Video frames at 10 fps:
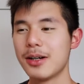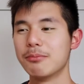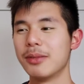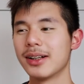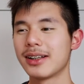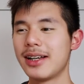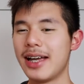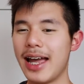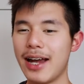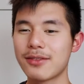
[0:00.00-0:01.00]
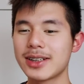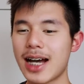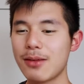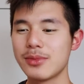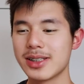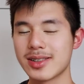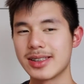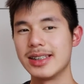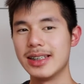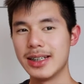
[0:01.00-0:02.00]
But every time we
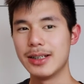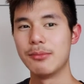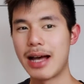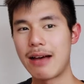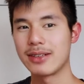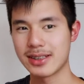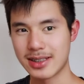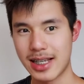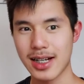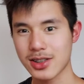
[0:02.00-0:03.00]
see him having sex